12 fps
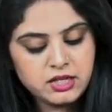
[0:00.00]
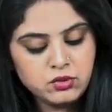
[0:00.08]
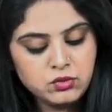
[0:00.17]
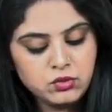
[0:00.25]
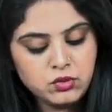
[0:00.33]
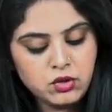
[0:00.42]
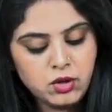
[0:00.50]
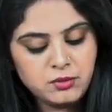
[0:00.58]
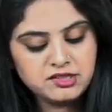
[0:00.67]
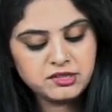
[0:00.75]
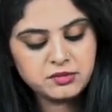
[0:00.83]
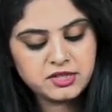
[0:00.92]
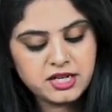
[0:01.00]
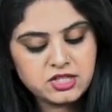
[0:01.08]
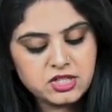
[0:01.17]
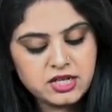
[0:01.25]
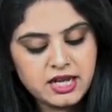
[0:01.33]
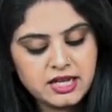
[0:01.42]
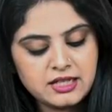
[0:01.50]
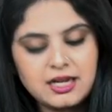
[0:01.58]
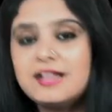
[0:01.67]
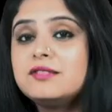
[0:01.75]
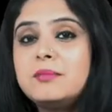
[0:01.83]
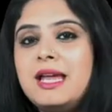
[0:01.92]
you know normal substantia nigra
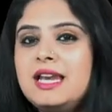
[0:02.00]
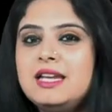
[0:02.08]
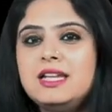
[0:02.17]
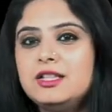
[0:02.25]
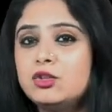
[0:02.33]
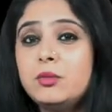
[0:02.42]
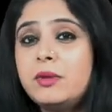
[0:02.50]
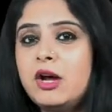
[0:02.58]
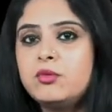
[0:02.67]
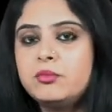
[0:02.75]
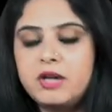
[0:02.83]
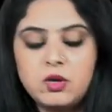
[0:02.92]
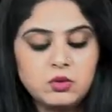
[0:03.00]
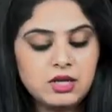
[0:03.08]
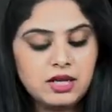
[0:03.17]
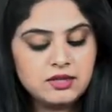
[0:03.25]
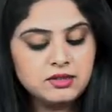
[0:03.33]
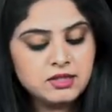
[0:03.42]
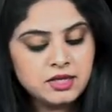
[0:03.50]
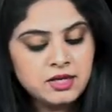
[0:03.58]
has melanin, so brown color.